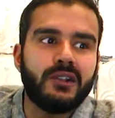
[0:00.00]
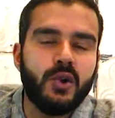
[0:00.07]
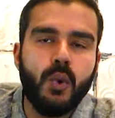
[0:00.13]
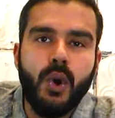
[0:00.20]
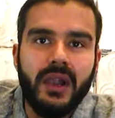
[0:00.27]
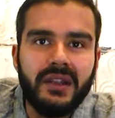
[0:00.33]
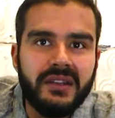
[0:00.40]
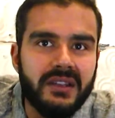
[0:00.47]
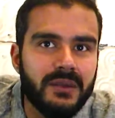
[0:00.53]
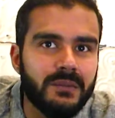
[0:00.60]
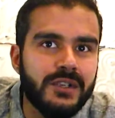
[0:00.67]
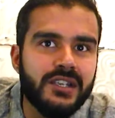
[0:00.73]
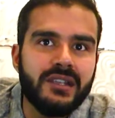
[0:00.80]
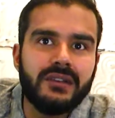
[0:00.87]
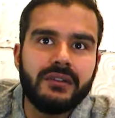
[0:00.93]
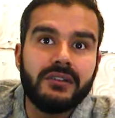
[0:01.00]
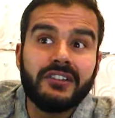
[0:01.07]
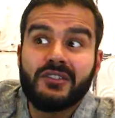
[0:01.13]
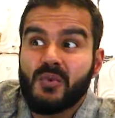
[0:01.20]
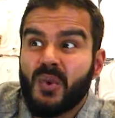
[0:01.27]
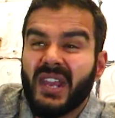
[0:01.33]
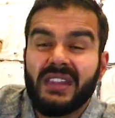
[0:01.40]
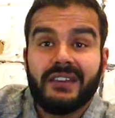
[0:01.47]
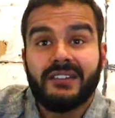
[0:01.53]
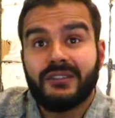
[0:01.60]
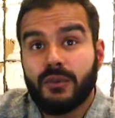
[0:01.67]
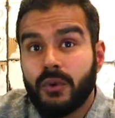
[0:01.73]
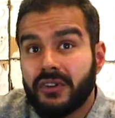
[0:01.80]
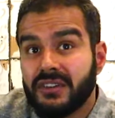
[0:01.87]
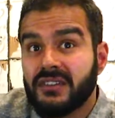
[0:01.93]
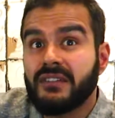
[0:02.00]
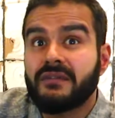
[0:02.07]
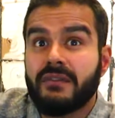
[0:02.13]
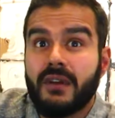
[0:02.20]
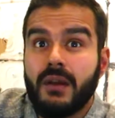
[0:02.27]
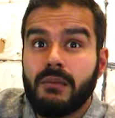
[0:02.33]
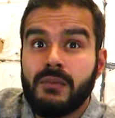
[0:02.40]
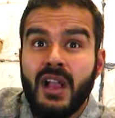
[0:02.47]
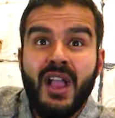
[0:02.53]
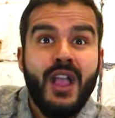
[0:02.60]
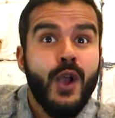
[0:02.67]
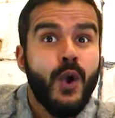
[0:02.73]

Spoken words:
the quality of materials, where they sourced it from,